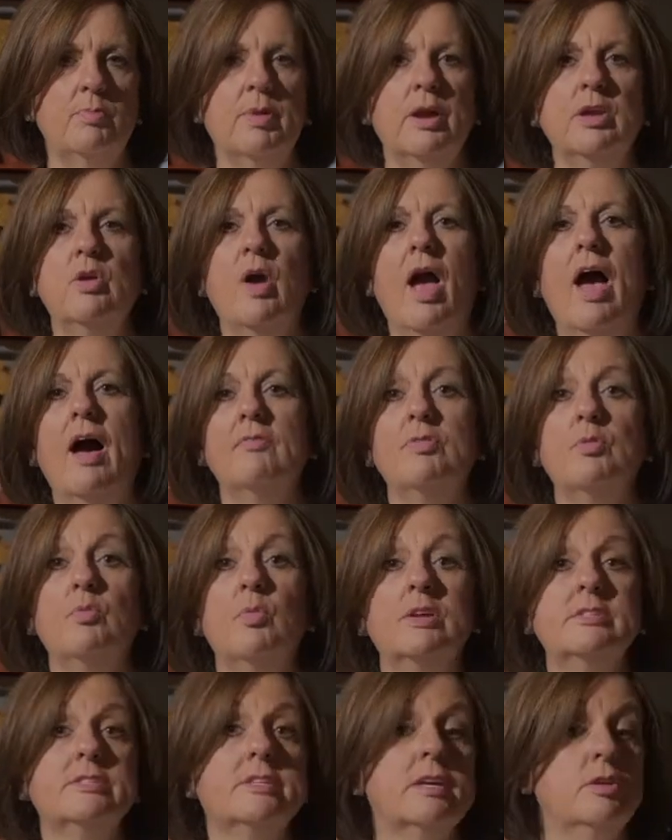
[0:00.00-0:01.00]
but you have the
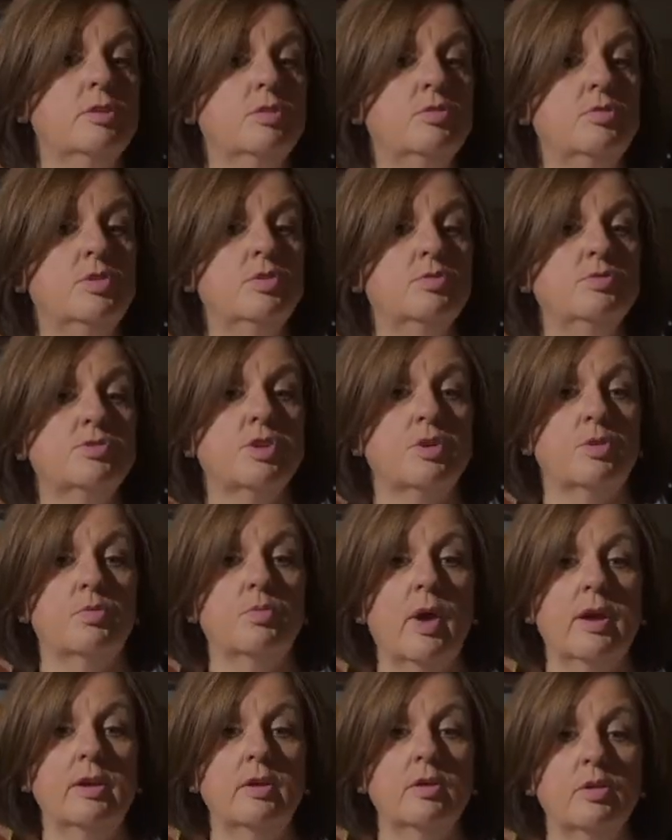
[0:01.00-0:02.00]
ones that you use on a
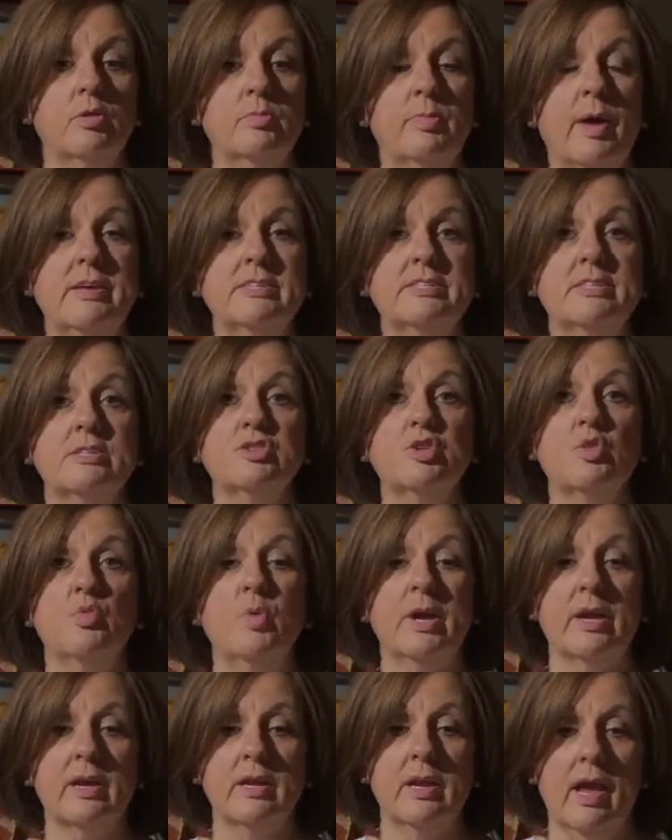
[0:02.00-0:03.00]
regular basis
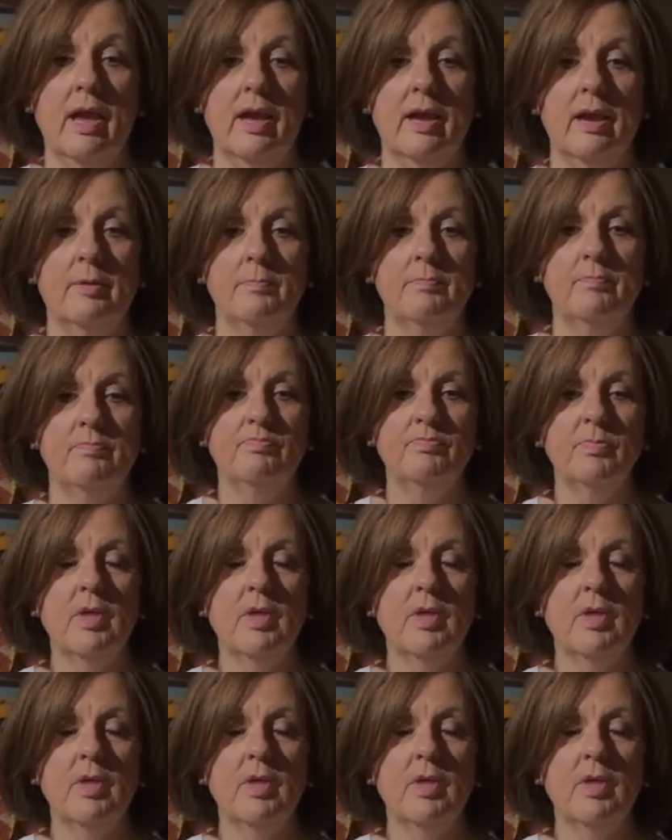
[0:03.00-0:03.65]
quick at hand.